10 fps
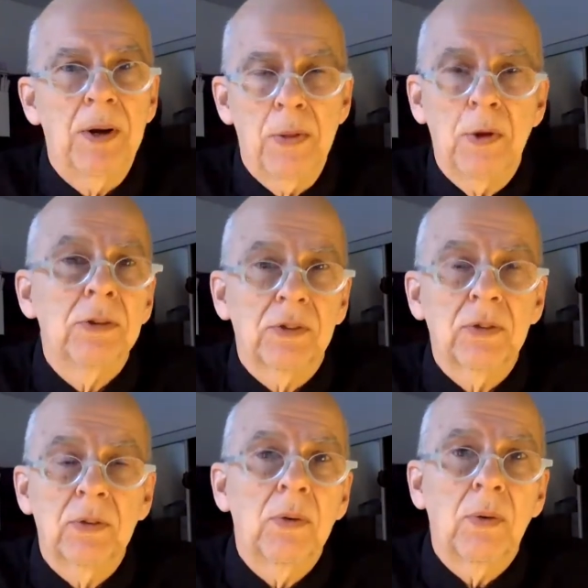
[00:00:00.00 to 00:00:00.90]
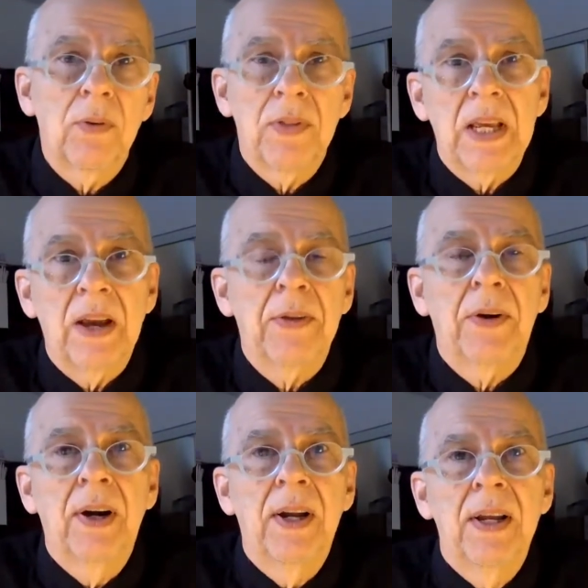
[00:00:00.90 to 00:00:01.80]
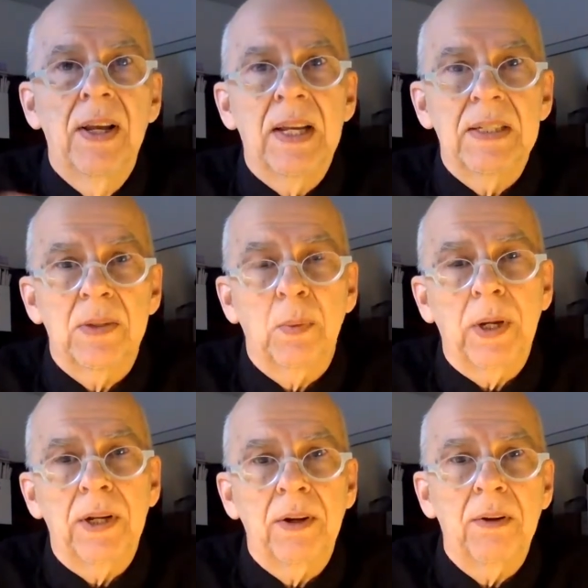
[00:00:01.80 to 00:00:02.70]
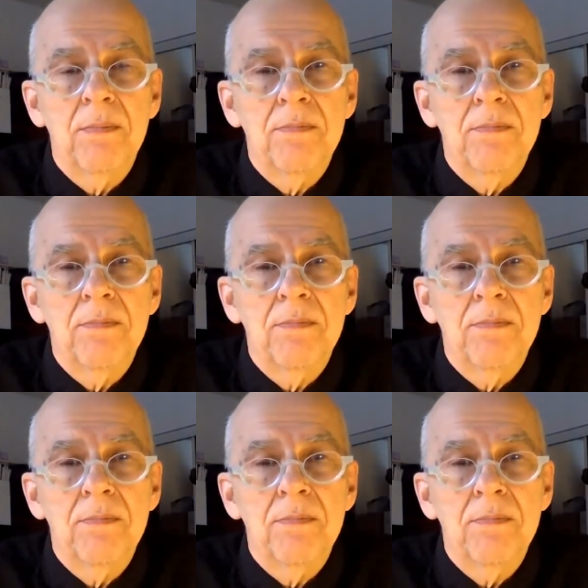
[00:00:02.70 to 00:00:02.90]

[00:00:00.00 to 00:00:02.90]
of those or the other as the way to go.